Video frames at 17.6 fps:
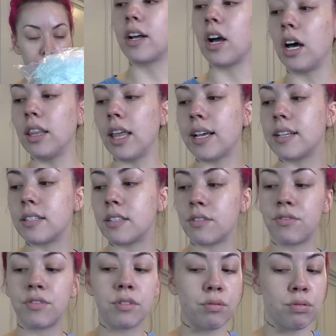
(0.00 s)
I got like,
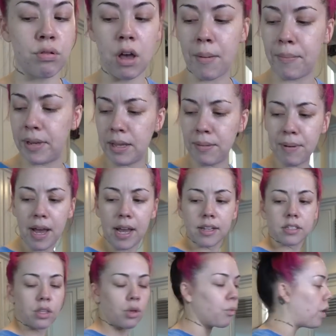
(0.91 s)
how many bags of the